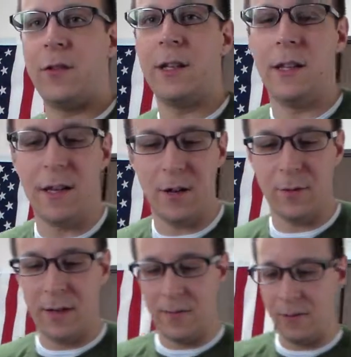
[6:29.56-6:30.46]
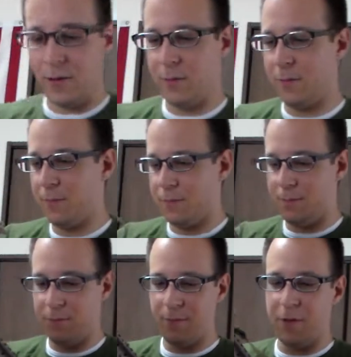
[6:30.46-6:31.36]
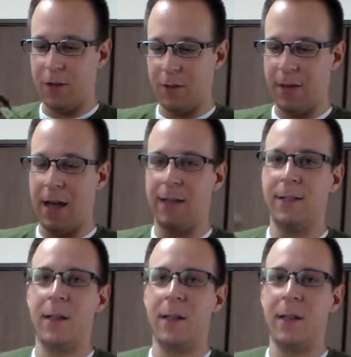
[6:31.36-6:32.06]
freely or whatever. We'll fiddle with that.